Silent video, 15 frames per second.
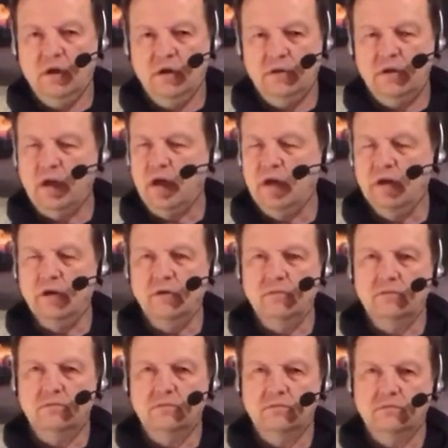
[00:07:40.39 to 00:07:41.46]
tired.
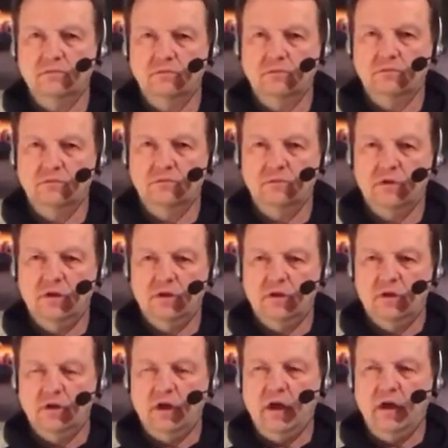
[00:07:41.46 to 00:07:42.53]

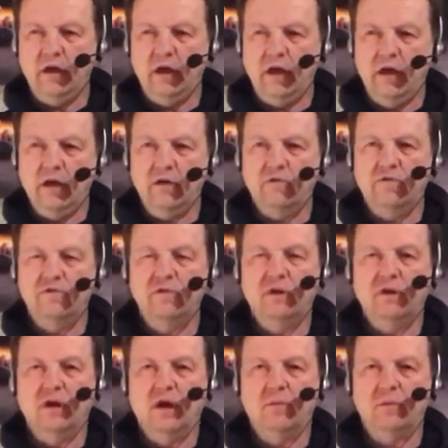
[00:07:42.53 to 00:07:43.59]
I had a
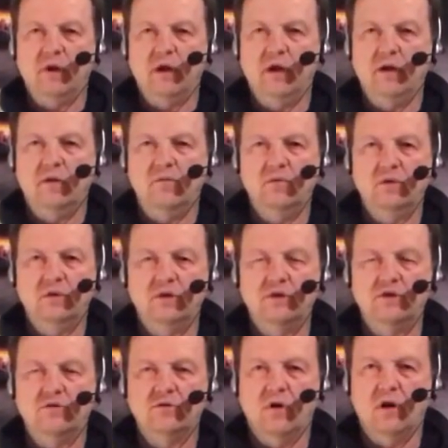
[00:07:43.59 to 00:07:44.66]
flare-up. I had a really
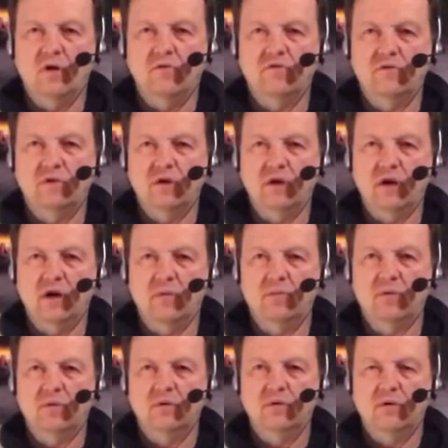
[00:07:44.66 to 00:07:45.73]
strong flare-up
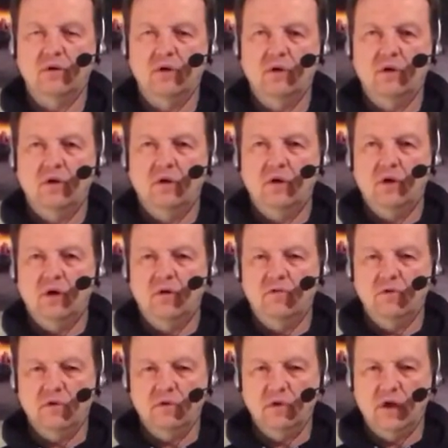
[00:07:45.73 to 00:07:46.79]

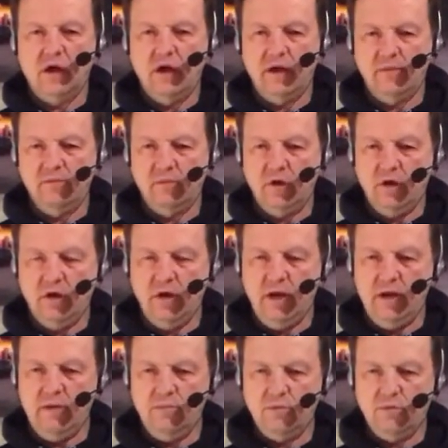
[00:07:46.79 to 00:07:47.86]
of the Lyme
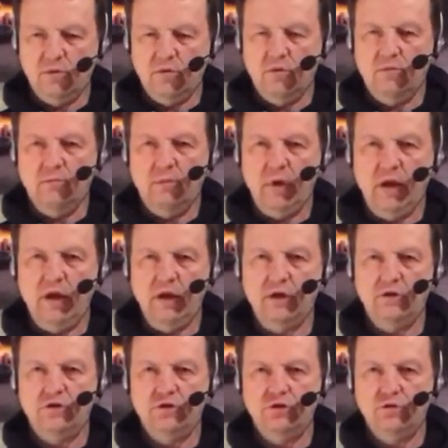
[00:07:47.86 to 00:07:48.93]
April, May,
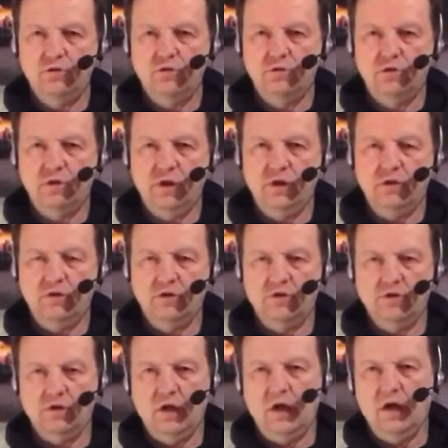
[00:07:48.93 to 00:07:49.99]
June into
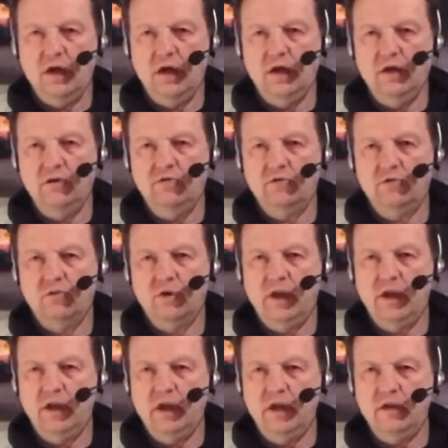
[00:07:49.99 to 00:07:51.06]
July of
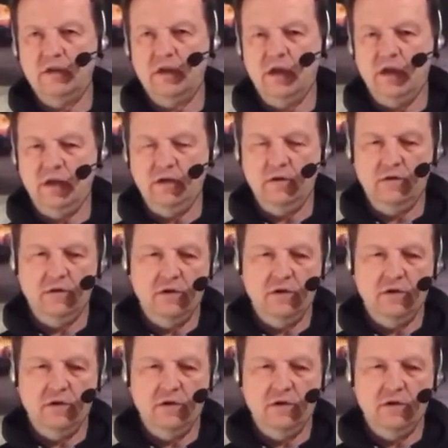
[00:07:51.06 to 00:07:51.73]
2019.